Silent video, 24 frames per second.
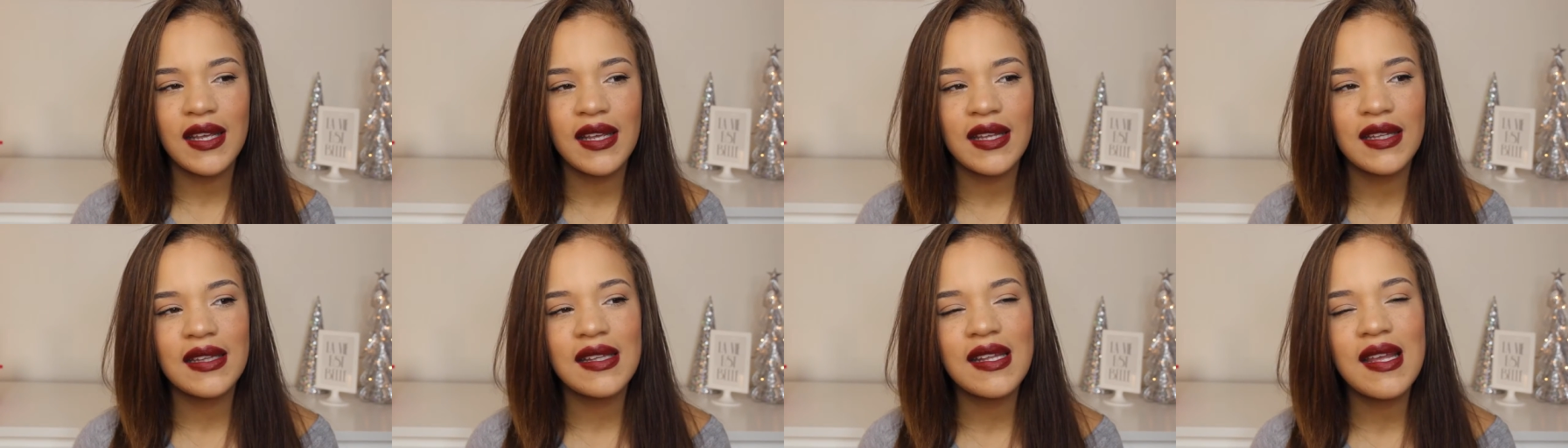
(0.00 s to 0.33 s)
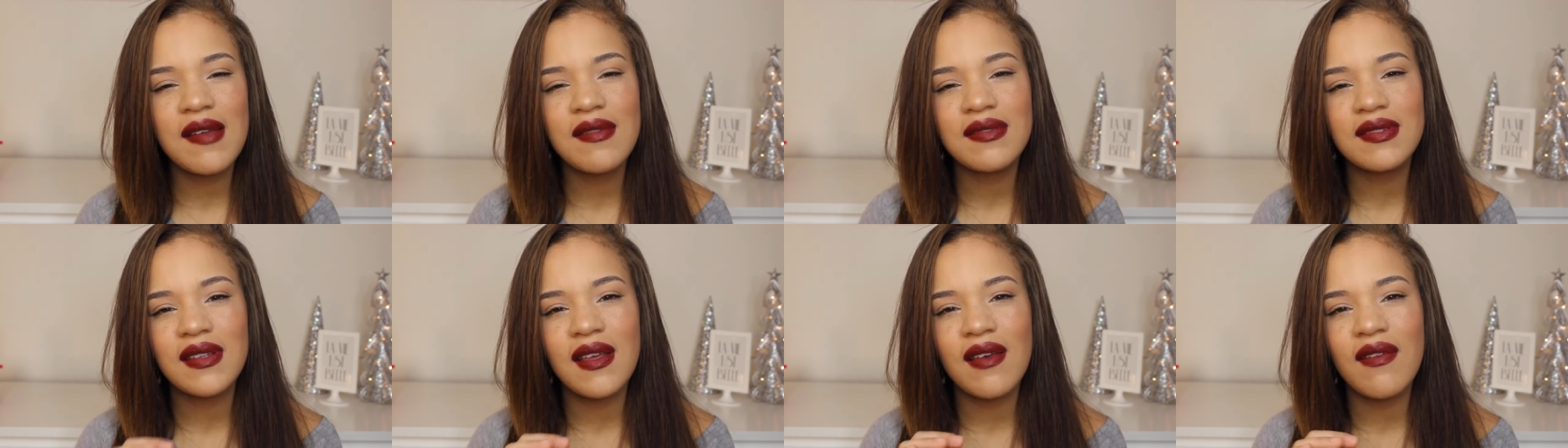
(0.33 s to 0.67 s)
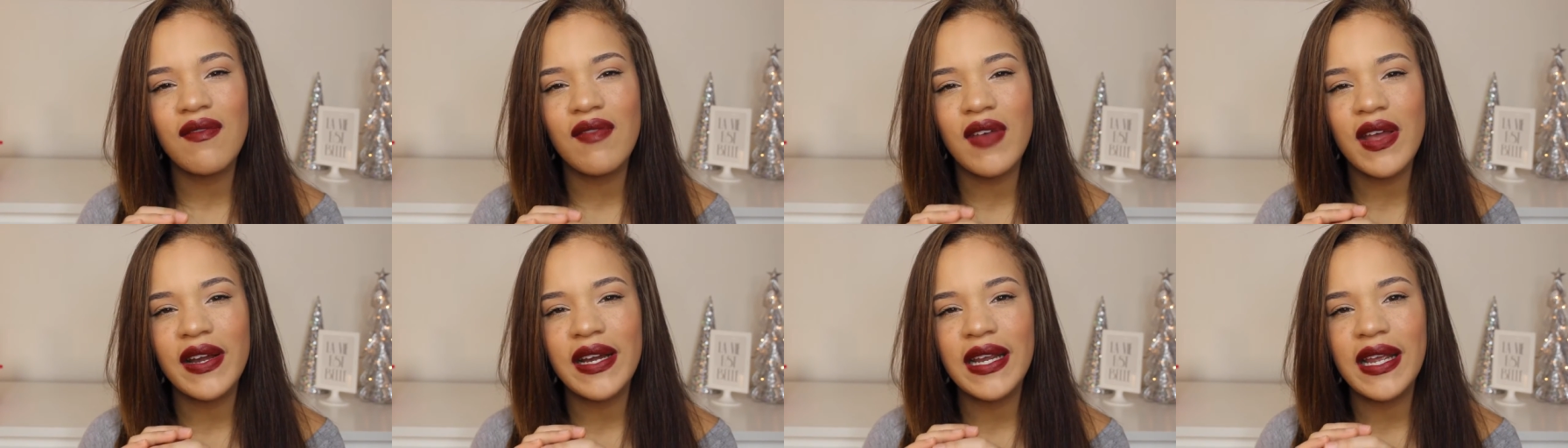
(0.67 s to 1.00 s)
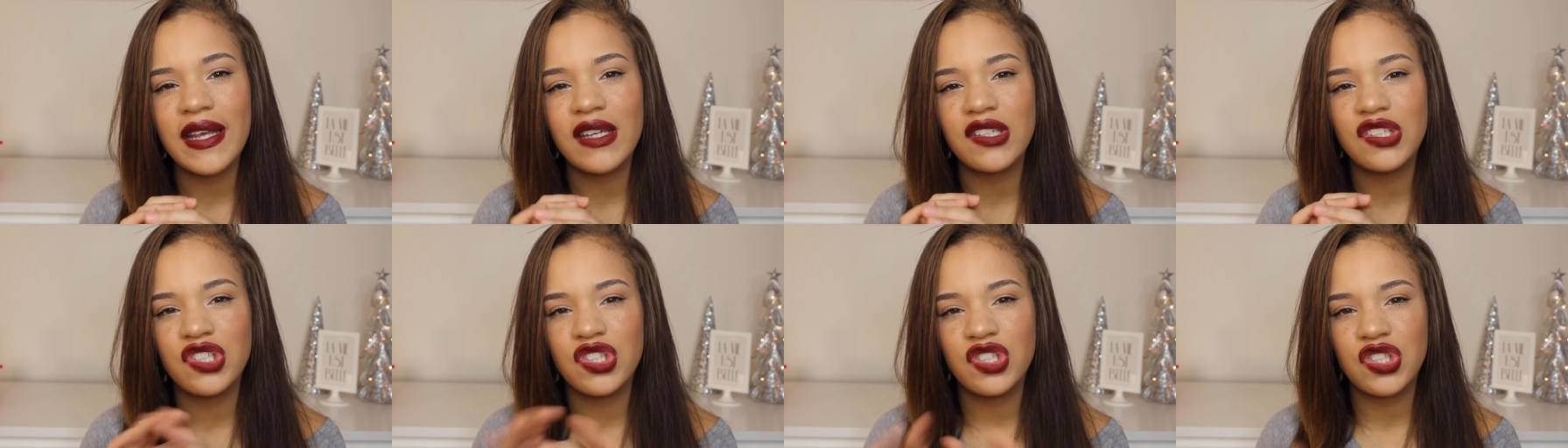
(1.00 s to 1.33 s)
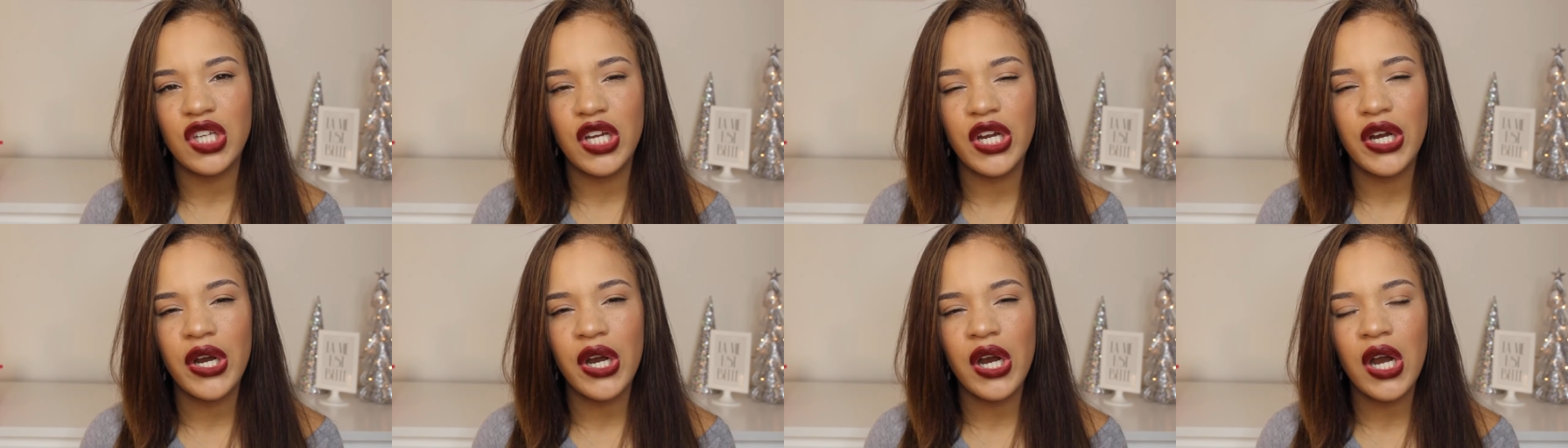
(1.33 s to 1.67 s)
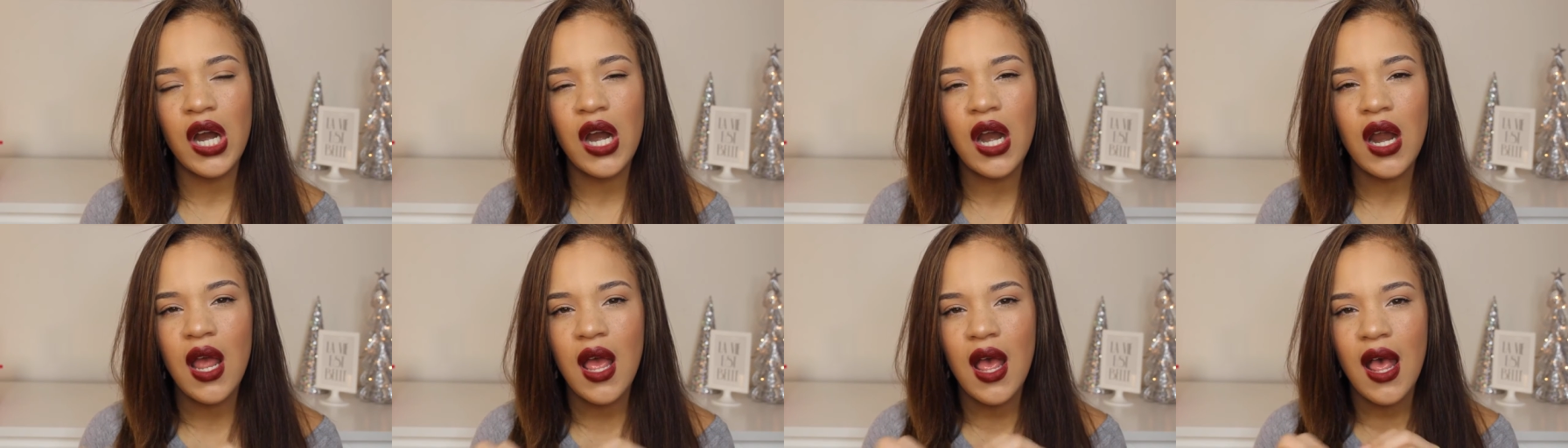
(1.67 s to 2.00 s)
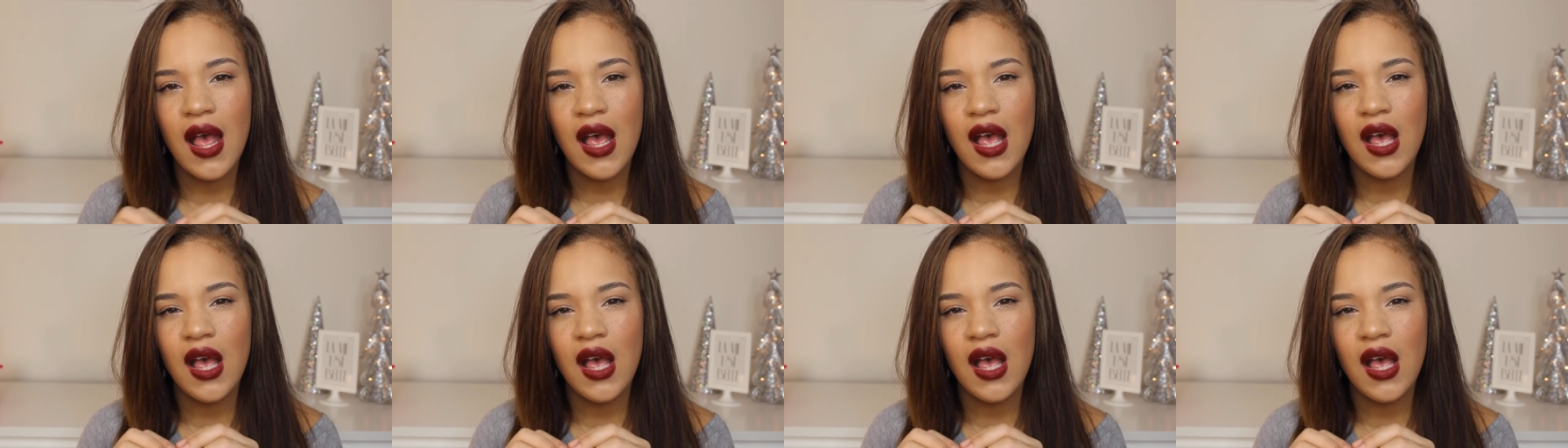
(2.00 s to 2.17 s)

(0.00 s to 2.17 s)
it leaves a very sheer